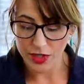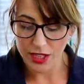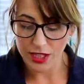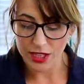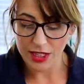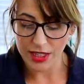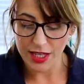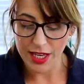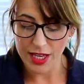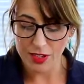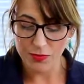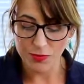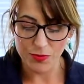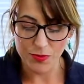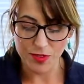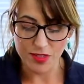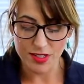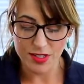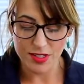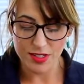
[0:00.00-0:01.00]
And again,
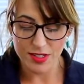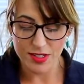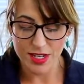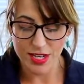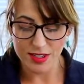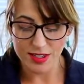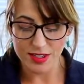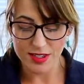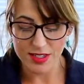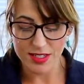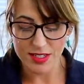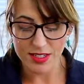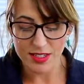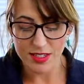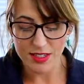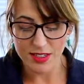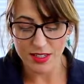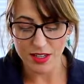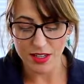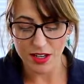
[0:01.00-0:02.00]
take the
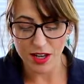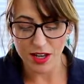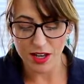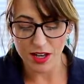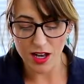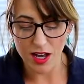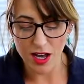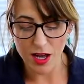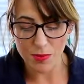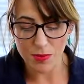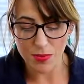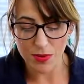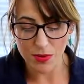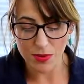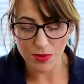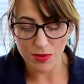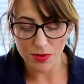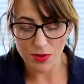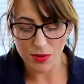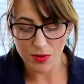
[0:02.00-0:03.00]
scissors to cut up
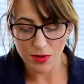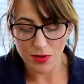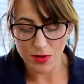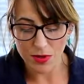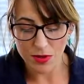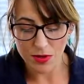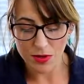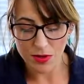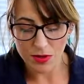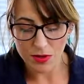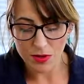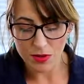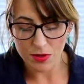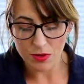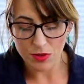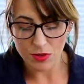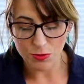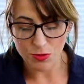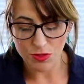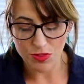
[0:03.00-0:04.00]

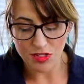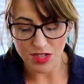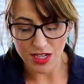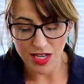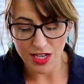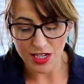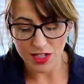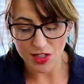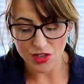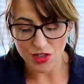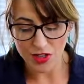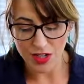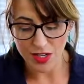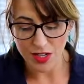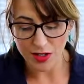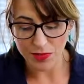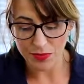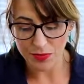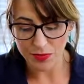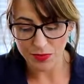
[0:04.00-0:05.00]
towards the
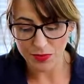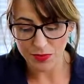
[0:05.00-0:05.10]
atria.